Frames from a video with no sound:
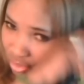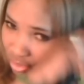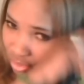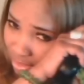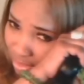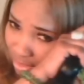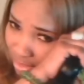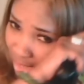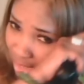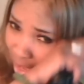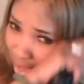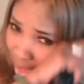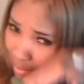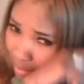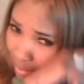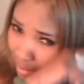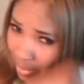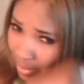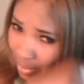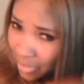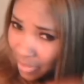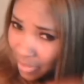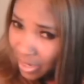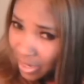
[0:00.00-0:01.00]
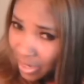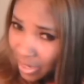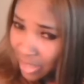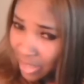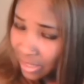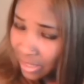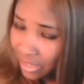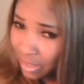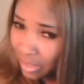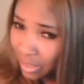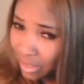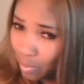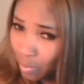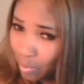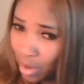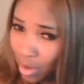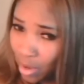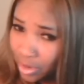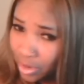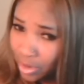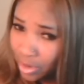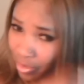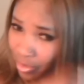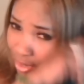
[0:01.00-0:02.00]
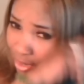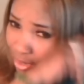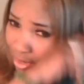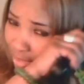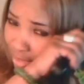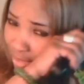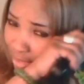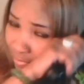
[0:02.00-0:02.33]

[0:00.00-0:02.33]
on the top, and then it has like the brown underneath.